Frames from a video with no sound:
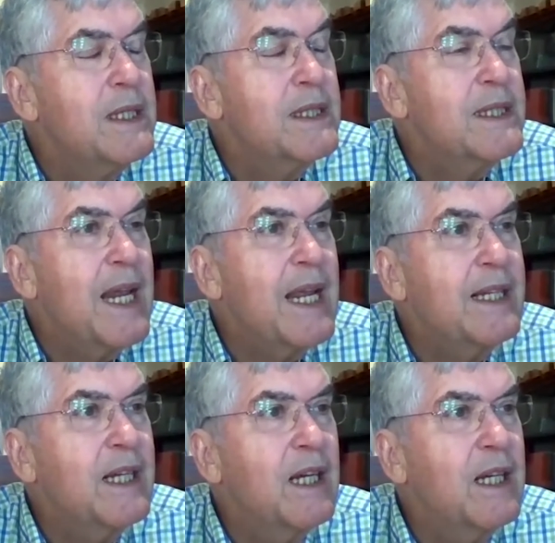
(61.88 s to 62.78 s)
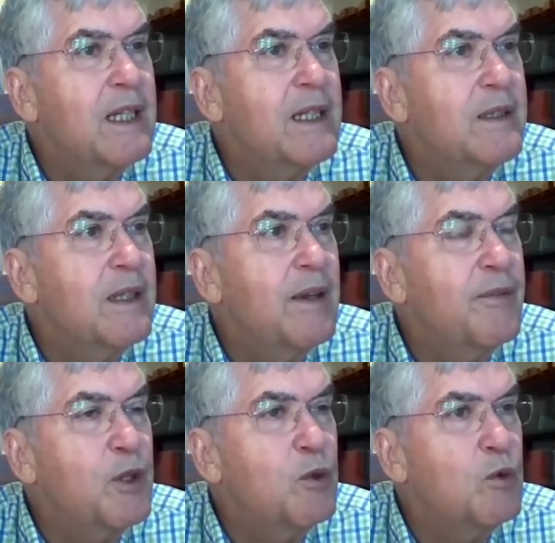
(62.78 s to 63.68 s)
if
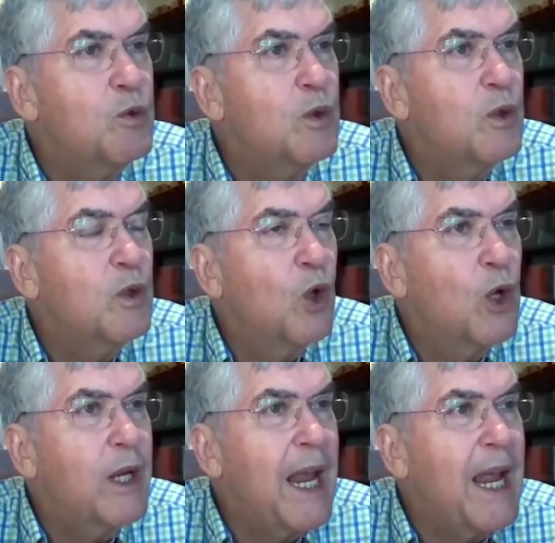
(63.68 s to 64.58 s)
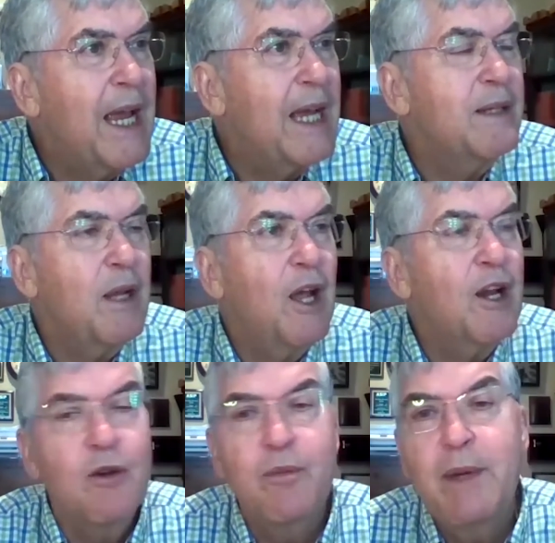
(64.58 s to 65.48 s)
you look at
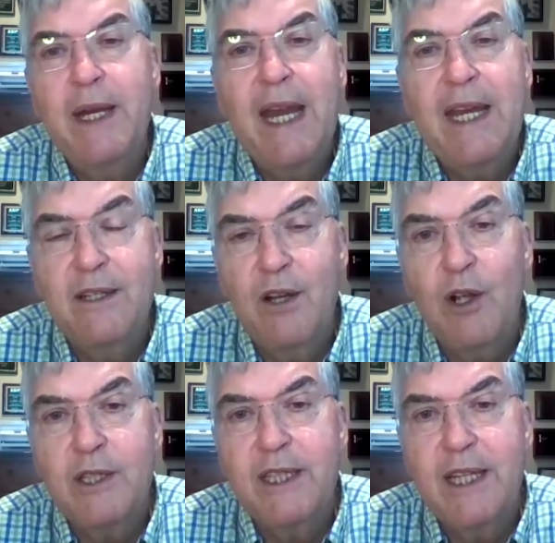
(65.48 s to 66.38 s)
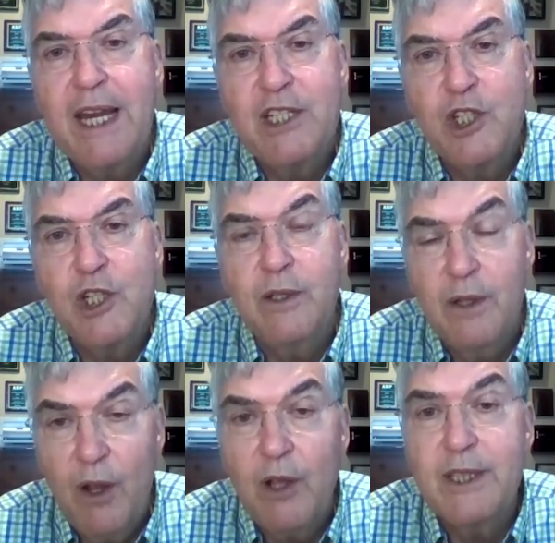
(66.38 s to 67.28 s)
iron-mediated oxidation,
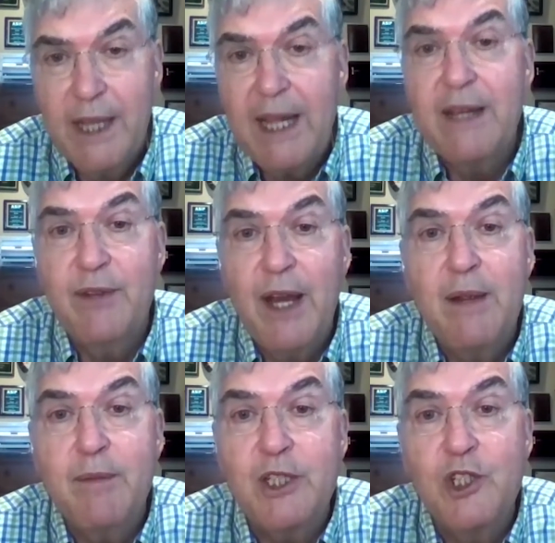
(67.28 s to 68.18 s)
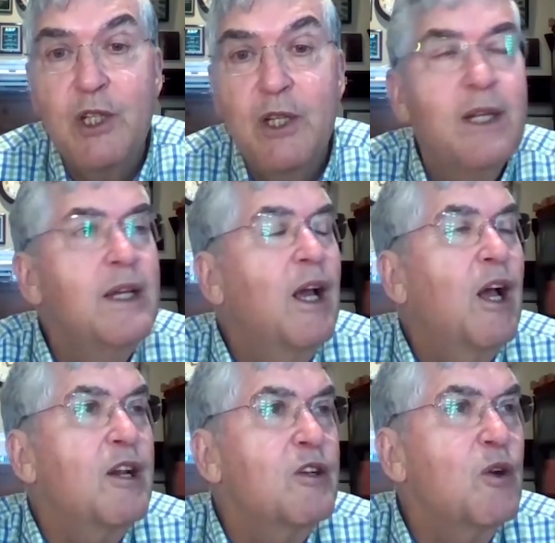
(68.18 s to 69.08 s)
oxidative damage,
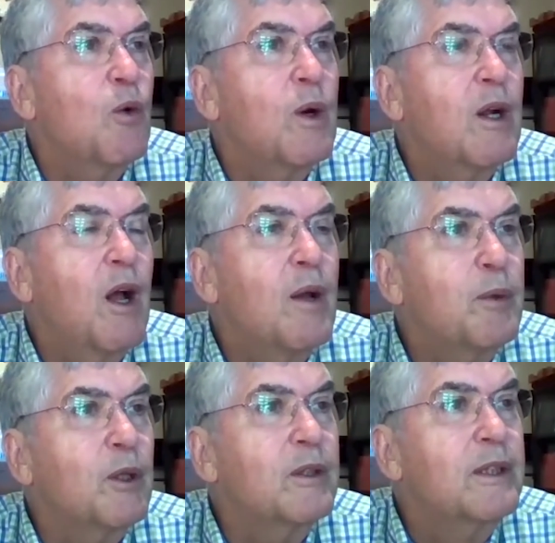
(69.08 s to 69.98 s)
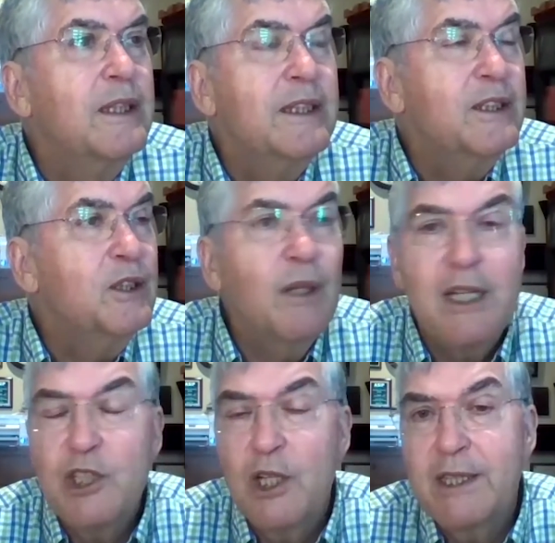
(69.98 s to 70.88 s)
iron or copper, you'll
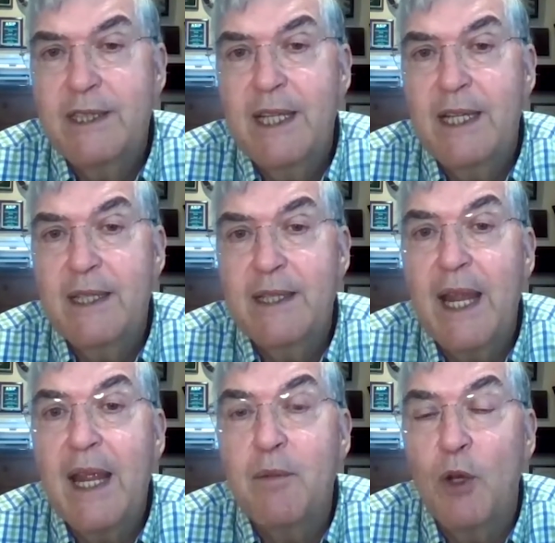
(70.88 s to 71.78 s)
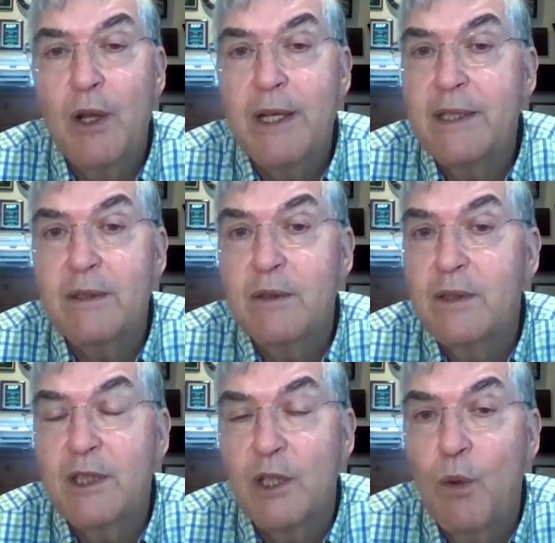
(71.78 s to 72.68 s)
actually see that the amyloid is,
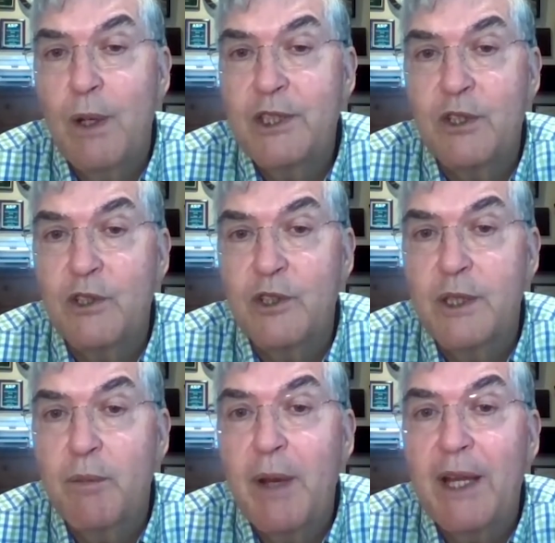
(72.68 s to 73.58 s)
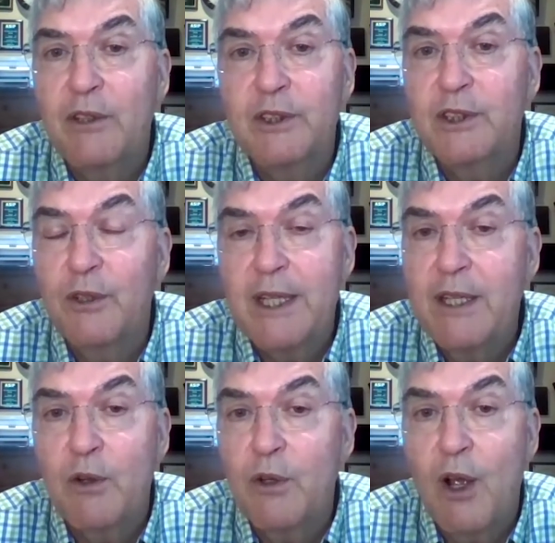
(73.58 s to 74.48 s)
sequesters the metals so they
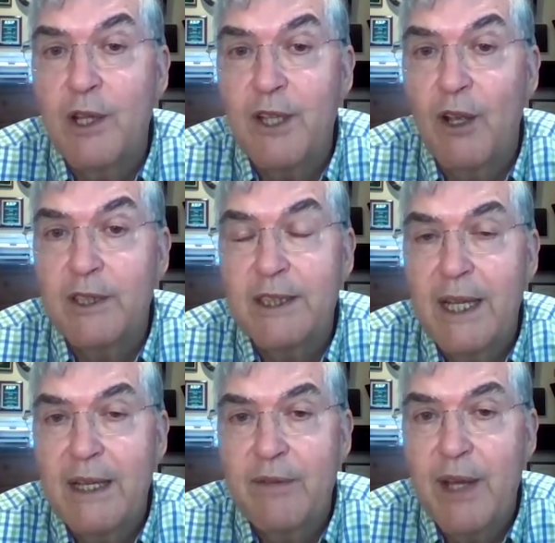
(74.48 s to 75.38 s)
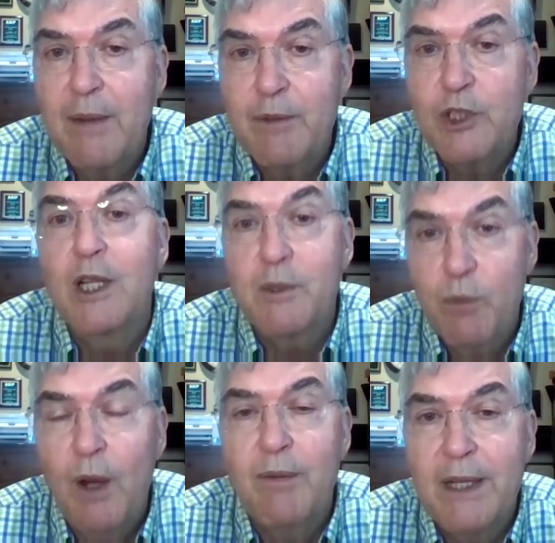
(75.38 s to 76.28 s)
don't cause oxidative damage. That's
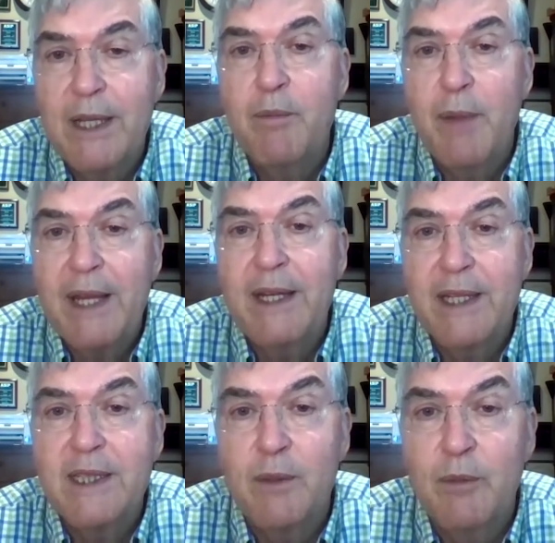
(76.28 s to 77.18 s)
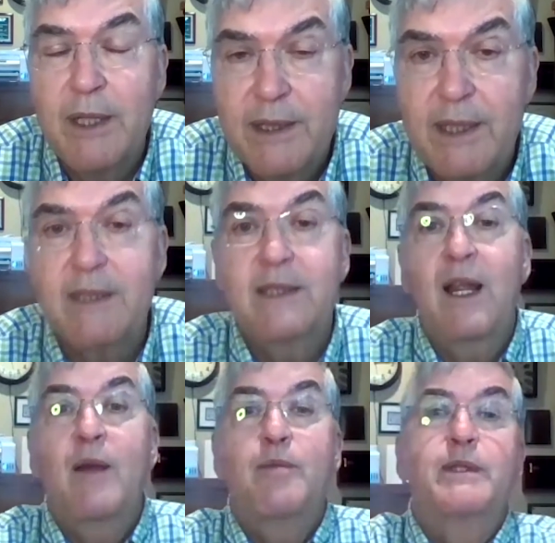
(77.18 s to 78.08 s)
probably the mechanism. It
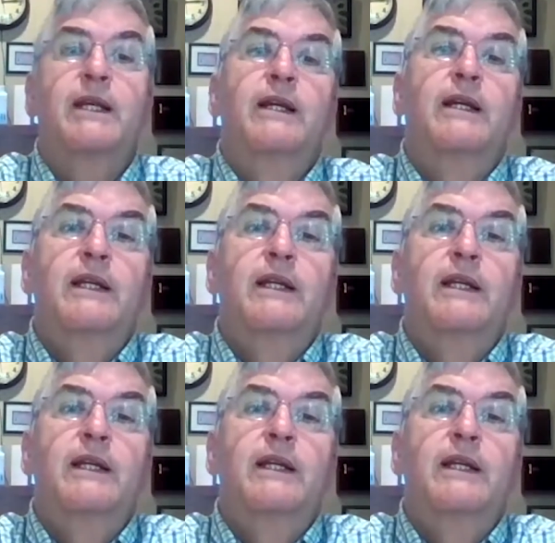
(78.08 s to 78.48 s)
stops